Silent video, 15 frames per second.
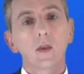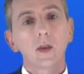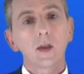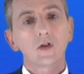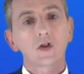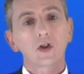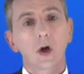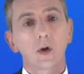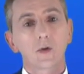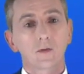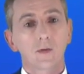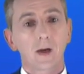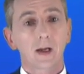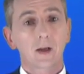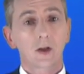This
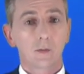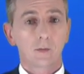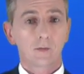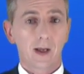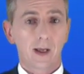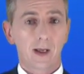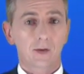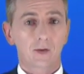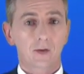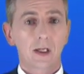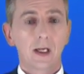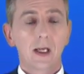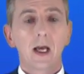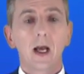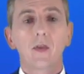shows a vacuum flask,